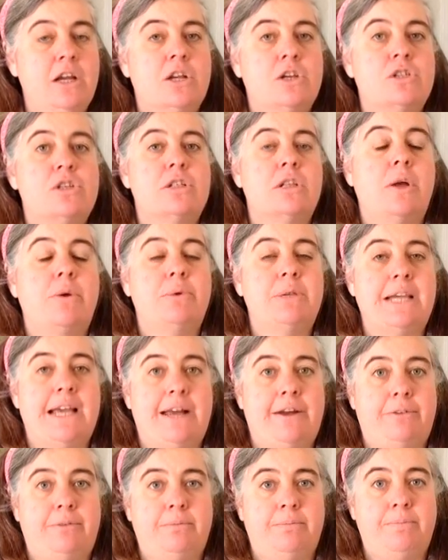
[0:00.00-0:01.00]
slow
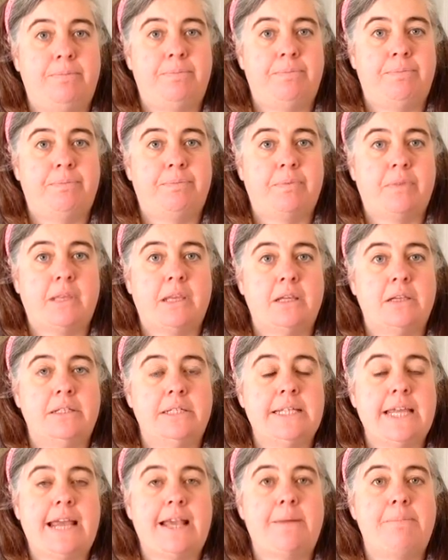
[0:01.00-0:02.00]
down.
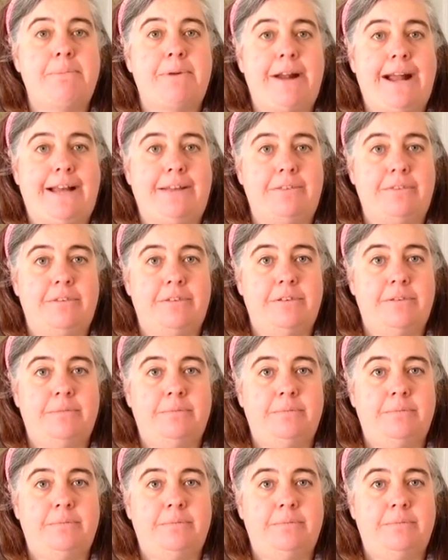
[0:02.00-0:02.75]
Take a breath.